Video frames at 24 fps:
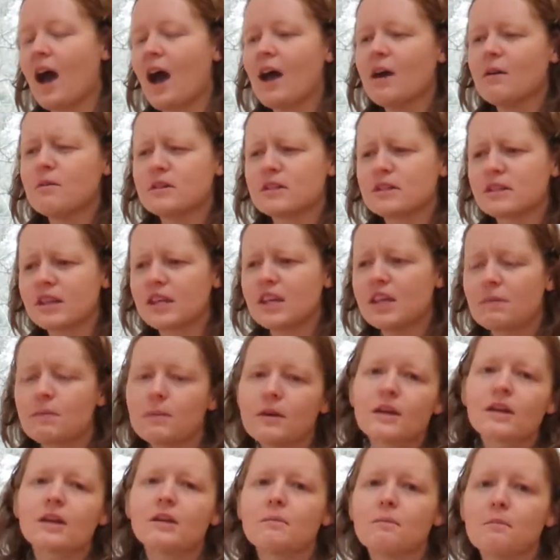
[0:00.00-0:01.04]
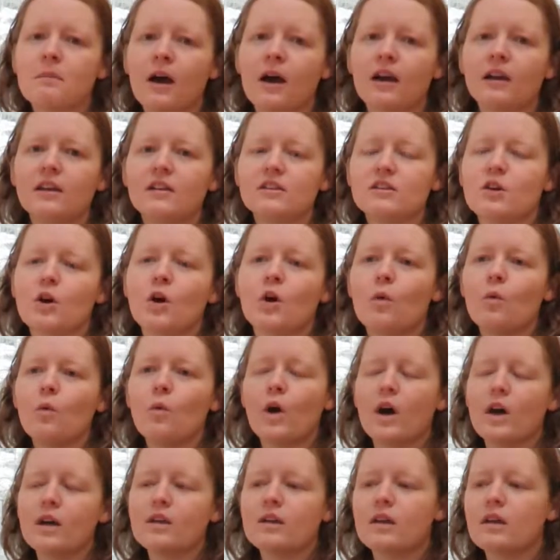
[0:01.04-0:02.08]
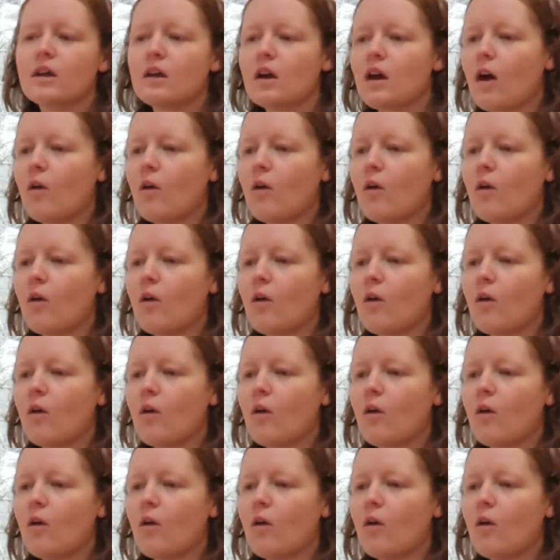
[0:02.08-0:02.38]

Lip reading: I was keeping in mind what